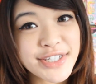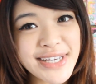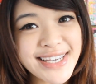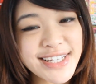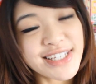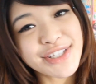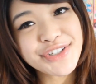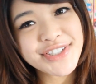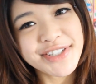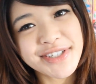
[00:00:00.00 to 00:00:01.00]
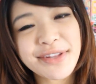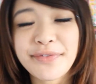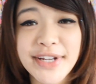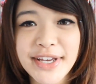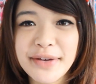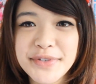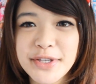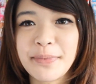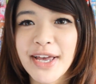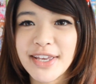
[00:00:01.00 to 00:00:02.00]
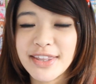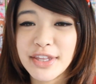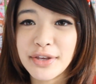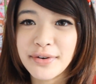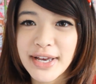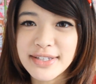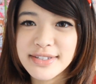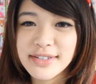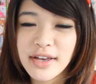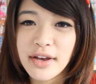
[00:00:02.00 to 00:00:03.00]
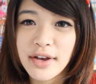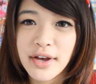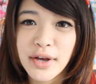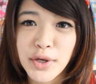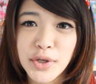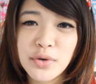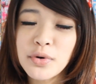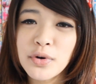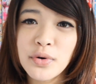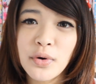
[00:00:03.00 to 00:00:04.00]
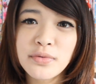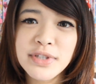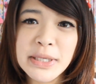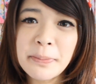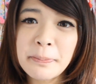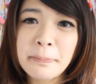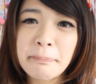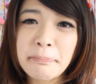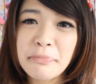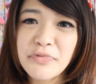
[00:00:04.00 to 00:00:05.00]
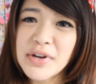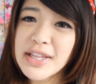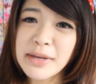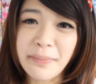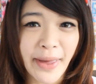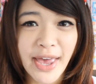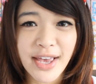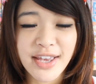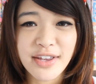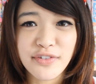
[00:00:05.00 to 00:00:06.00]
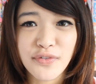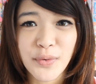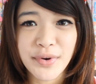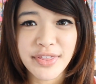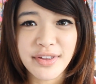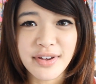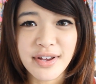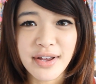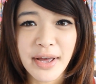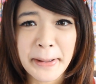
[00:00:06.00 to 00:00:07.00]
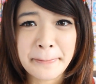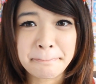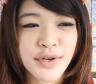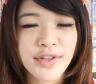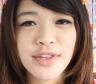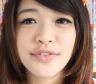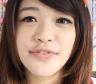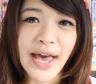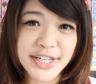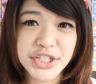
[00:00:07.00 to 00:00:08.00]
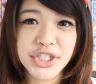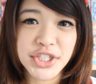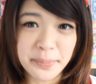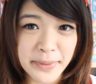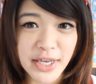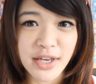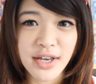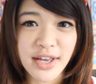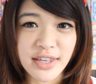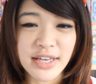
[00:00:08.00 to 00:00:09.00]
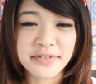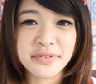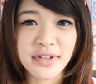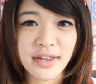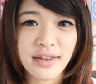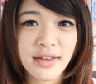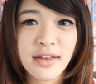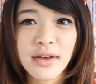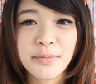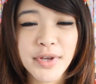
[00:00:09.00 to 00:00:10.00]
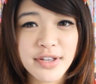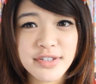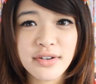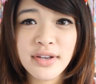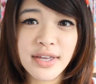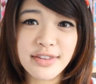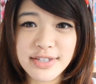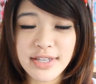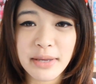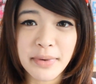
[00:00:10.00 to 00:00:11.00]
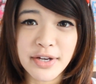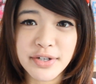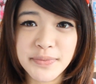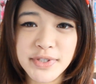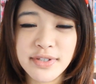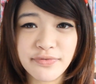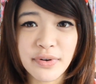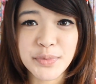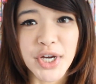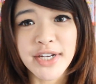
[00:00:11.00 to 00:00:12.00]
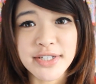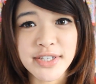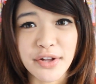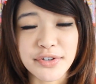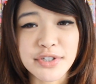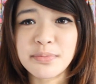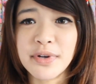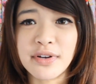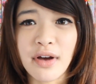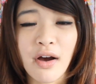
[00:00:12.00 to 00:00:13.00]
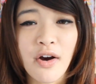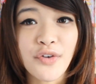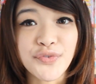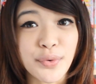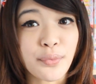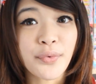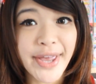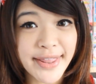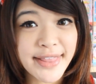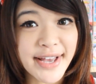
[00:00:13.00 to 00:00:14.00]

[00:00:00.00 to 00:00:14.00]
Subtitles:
So in conclusion, when it comes to buying in the US, you're only really paying for the fast shipping, I guess, because you can get the same items from China sellers but for way